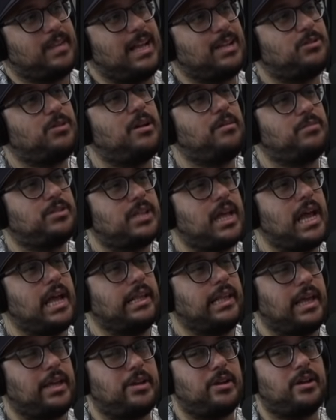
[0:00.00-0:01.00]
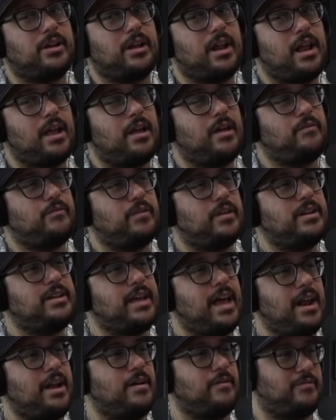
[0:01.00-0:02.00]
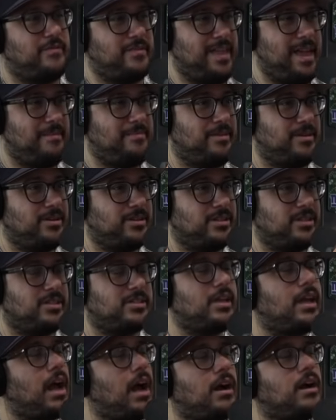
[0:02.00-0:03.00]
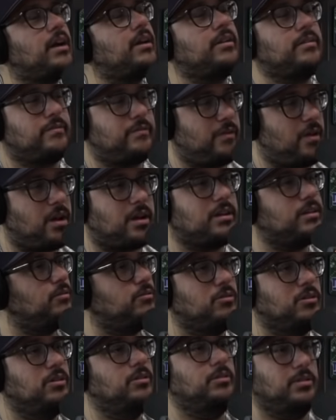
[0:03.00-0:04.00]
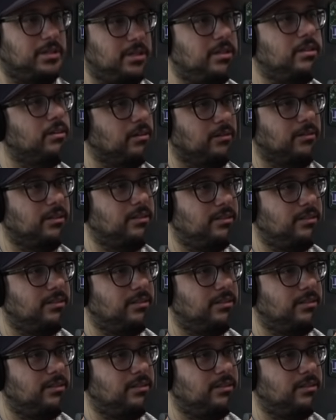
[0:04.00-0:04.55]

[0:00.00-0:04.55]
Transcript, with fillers: That's what I'm saying. Like, like you're going to have vendetta for that person. It's like, I'm going to fucking ruin you.